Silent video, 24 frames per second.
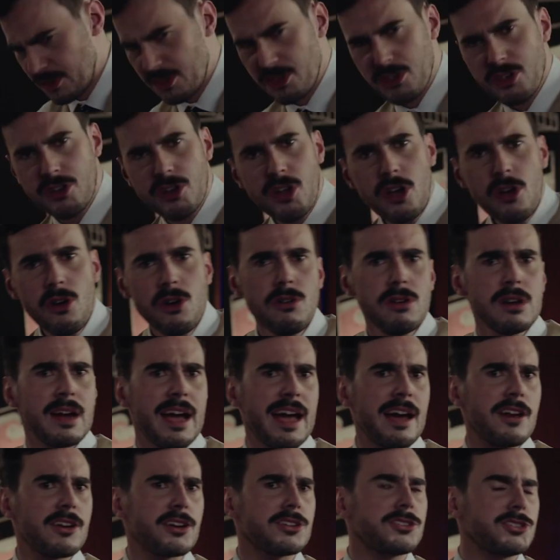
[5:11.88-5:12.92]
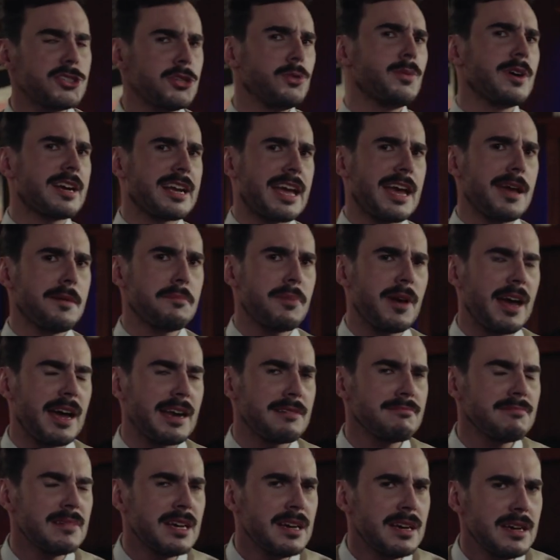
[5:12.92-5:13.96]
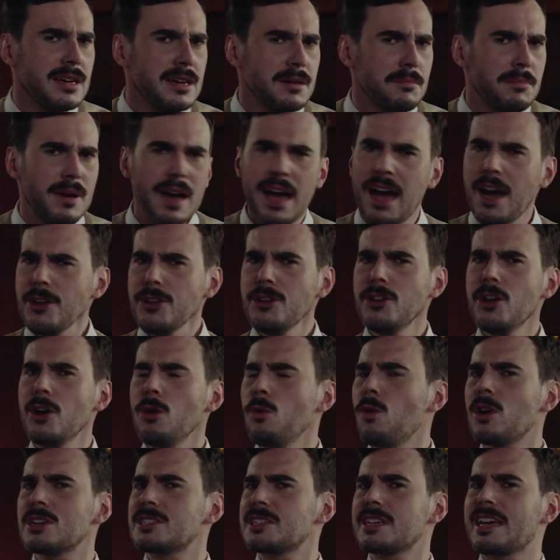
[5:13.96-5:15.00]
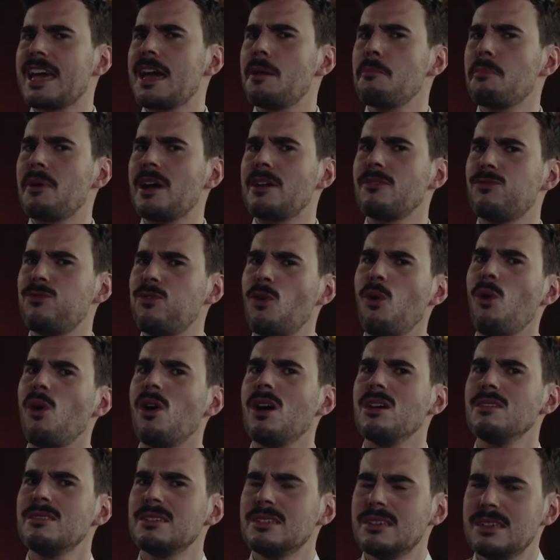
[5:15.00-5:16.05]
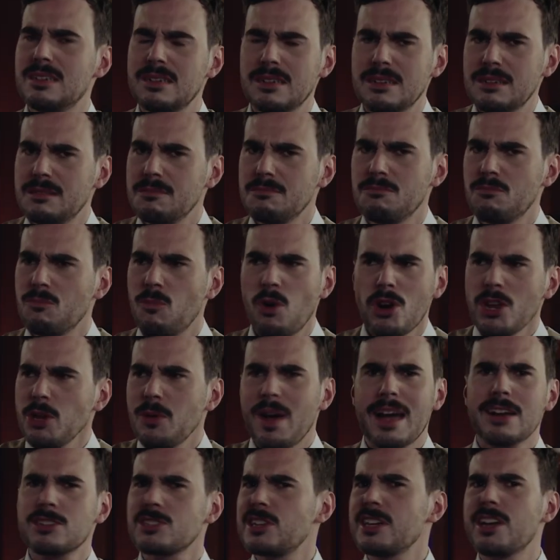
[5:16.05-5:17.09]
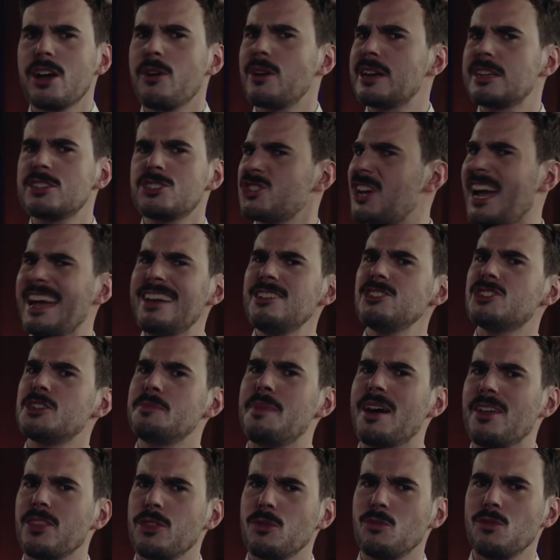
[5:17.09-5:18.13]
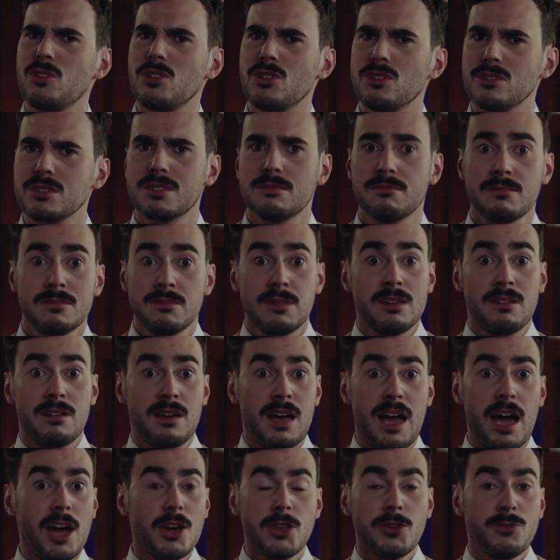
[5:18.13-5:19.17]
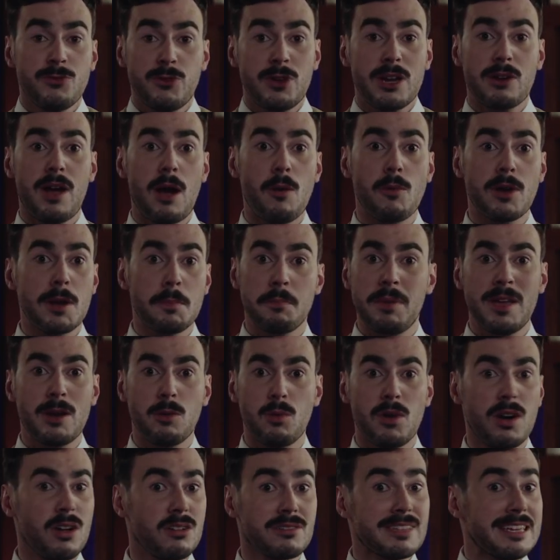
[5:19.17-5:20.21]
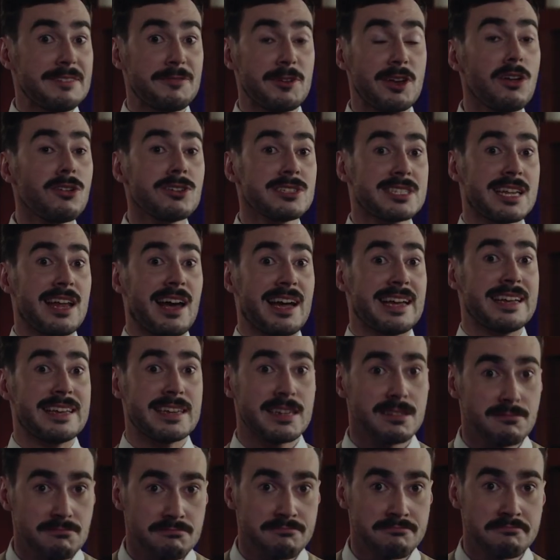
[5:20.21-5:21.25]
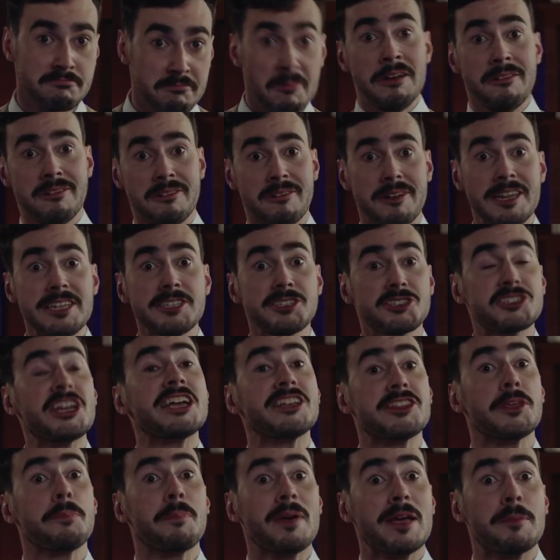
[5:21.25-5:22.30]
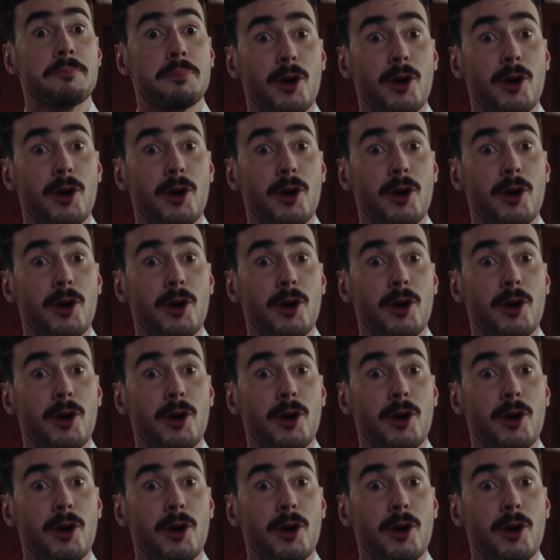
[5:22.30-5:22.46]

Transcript: you know how to do a campaign, but how do you know what to campaign for? What are you actually going to change about the world? How do you figure out what a better world even looks like? Let's check the big